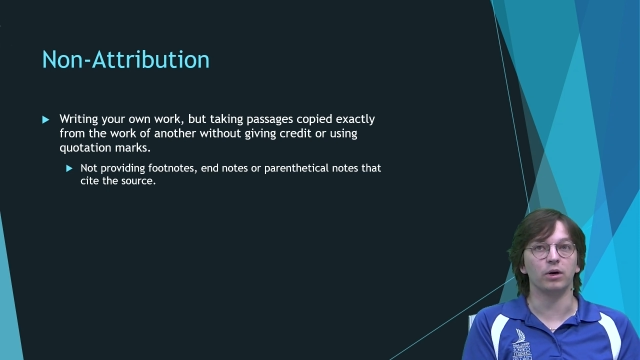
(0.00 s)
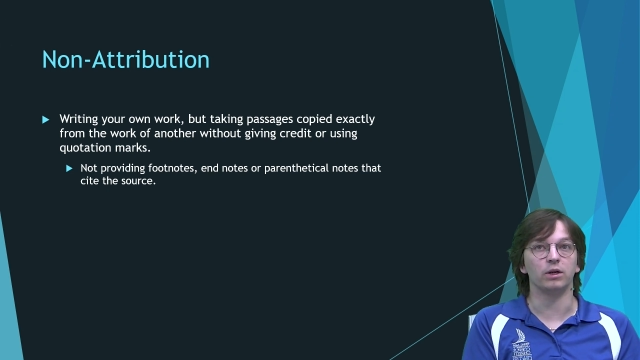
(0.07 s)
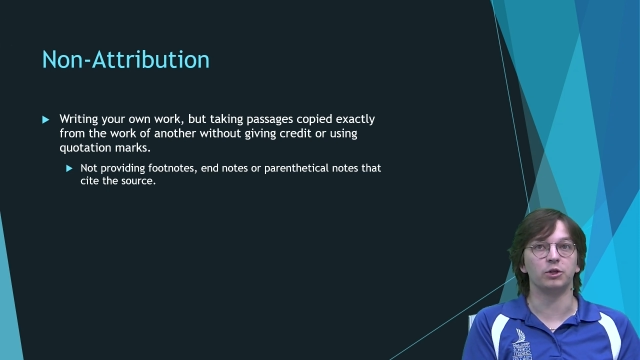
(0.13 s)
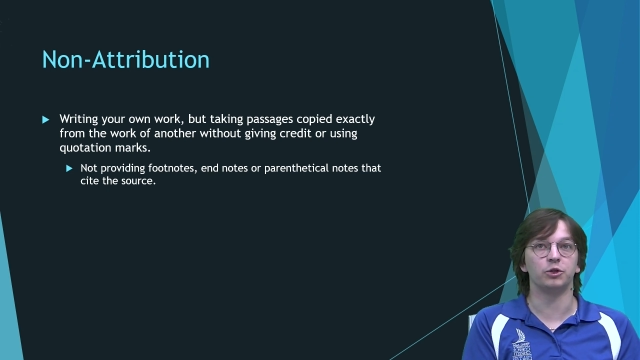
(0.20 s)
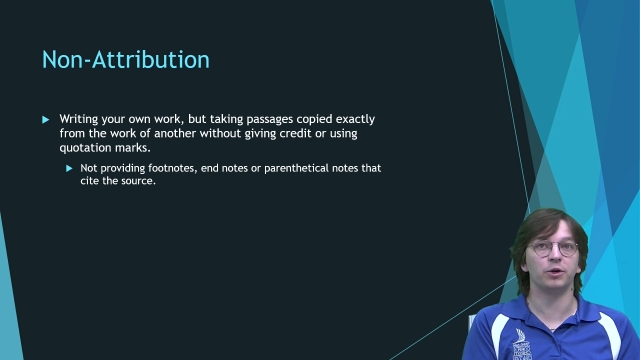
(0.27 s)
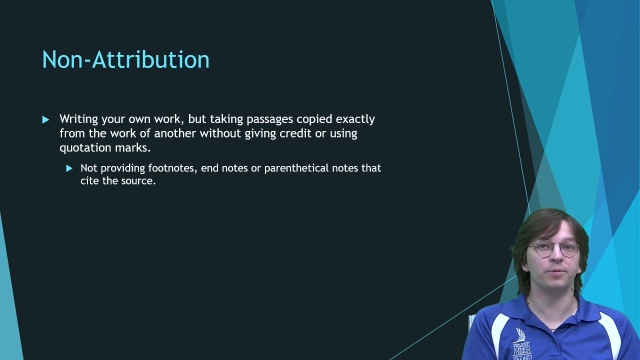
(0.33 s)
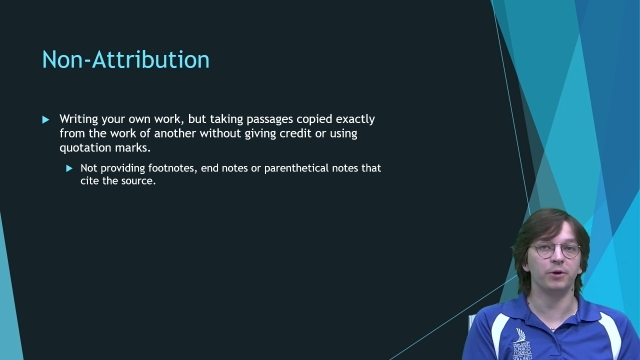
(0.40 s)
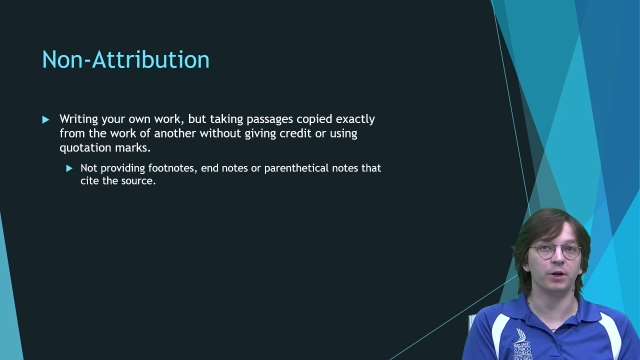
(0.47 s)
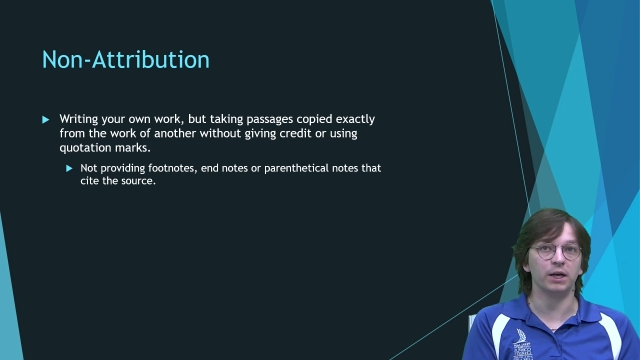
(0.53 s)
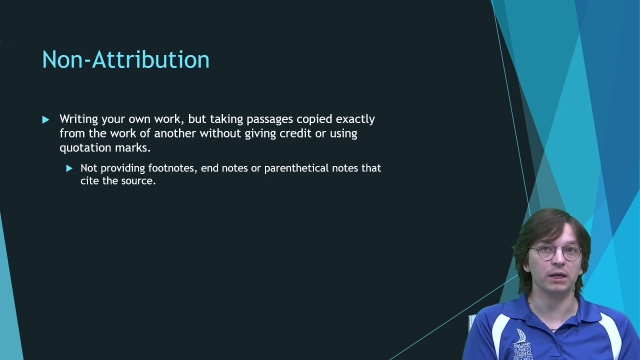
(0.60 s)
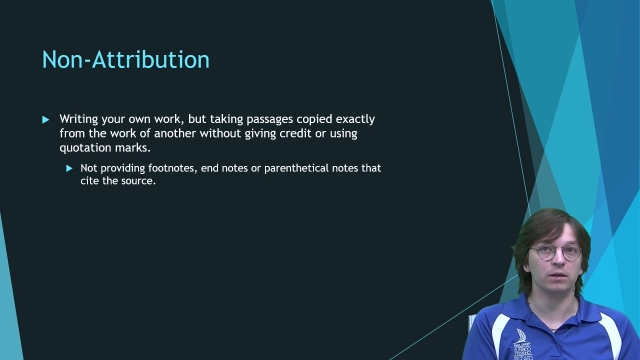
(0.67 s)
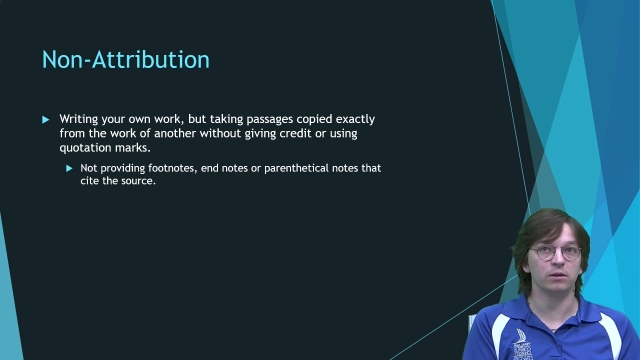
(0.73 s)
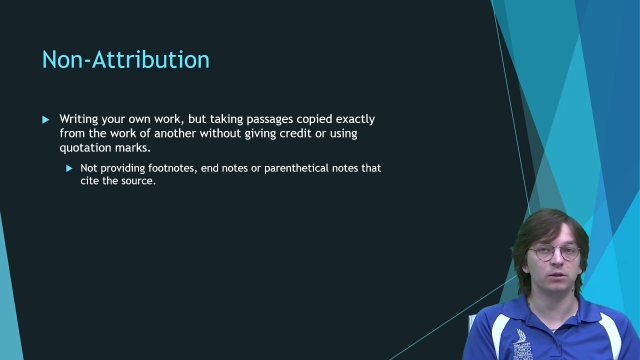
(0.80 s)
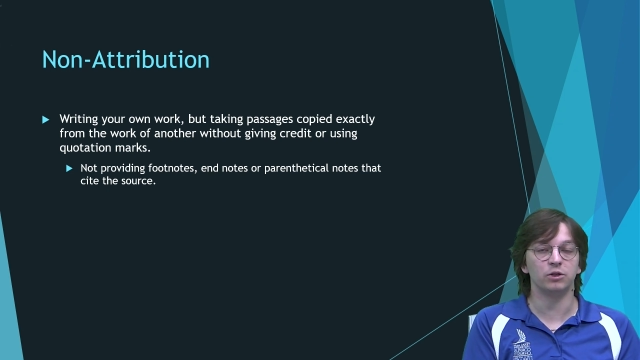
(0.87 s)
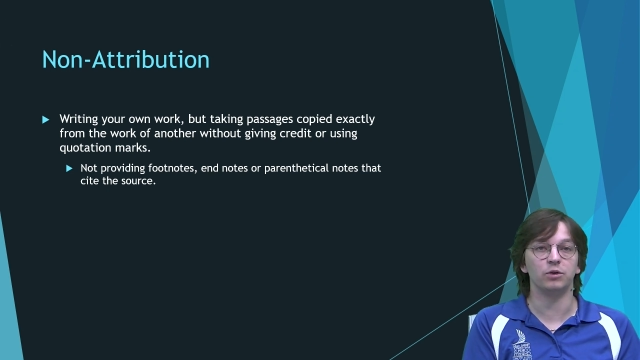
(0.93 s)
attributing
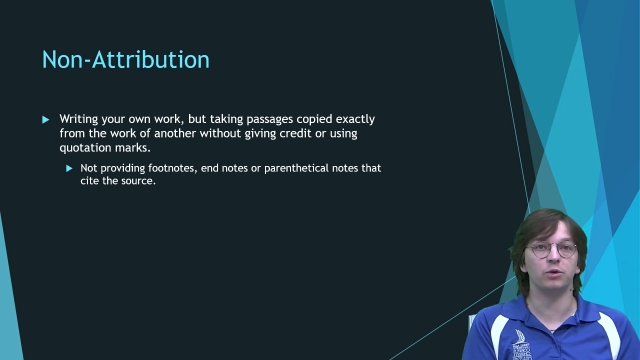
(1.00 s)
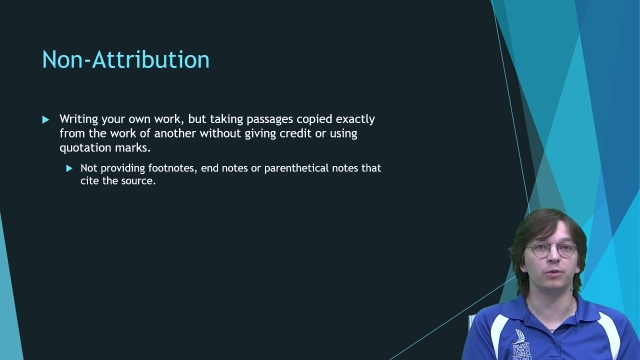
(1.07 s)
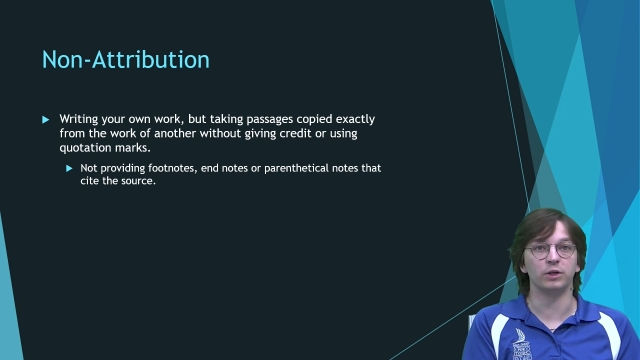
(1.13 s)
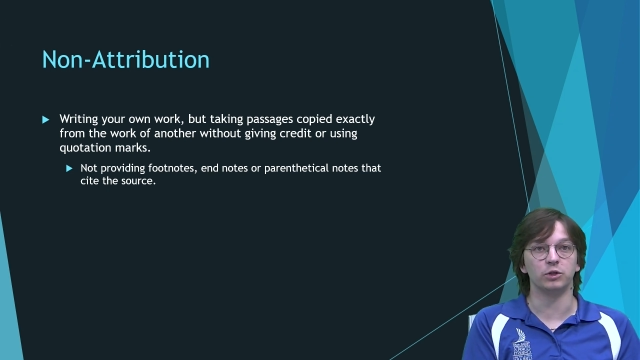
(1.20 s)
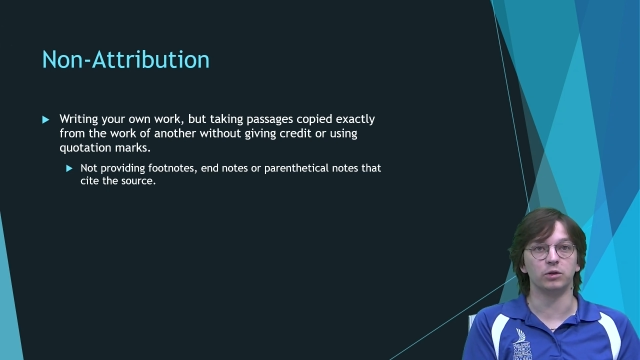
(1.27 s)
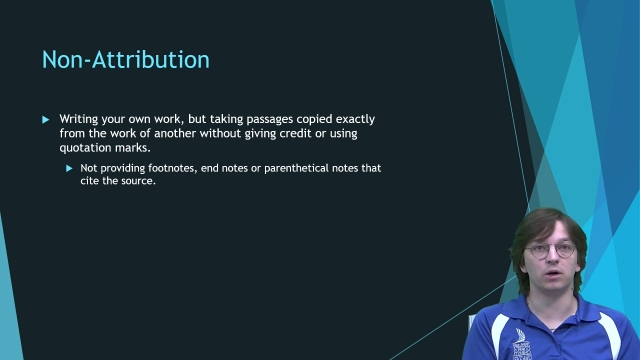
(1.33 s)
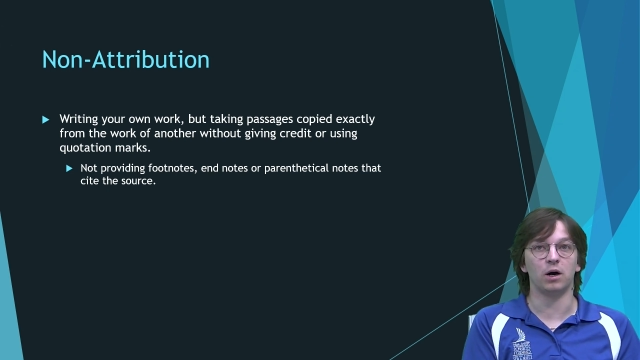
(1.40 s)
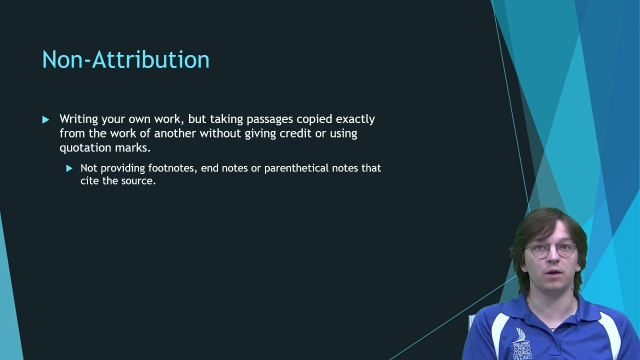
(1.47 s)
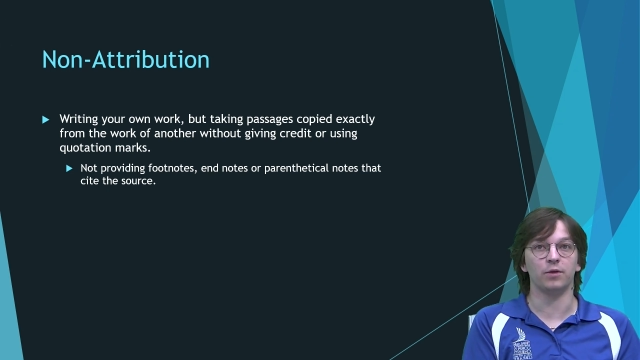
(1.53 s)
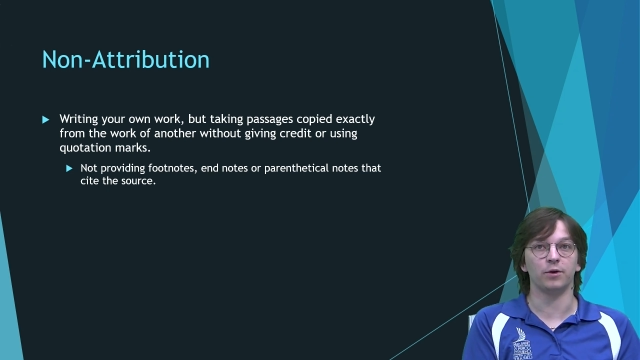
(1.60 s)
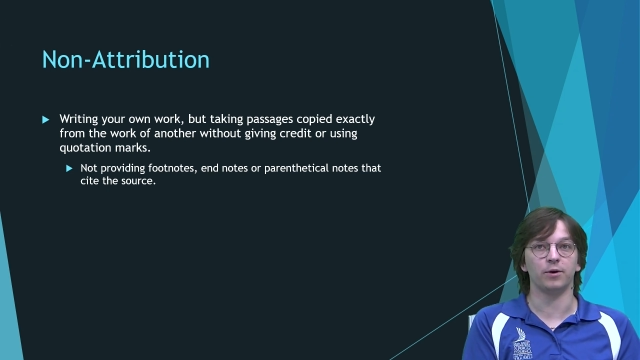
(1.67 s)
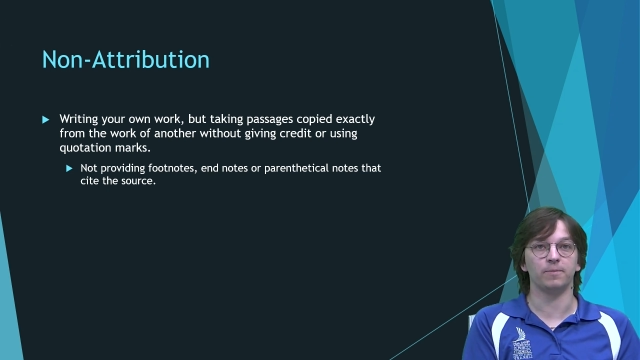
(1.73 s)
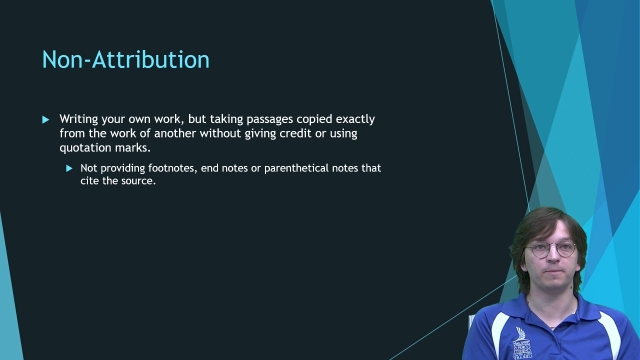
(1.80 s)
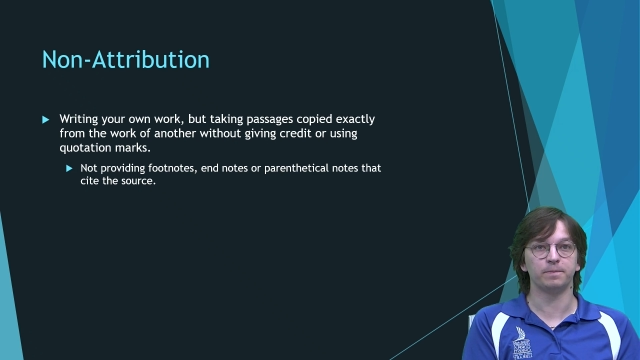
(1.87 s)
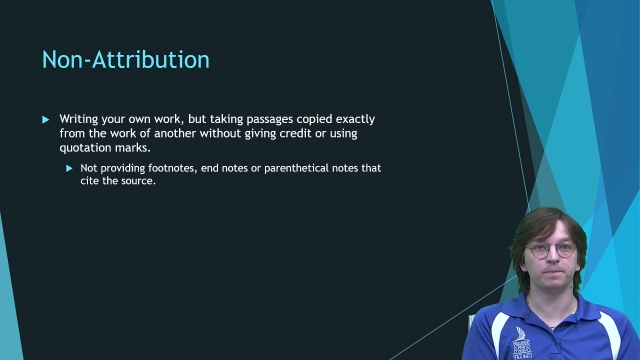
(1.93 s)
to the original author.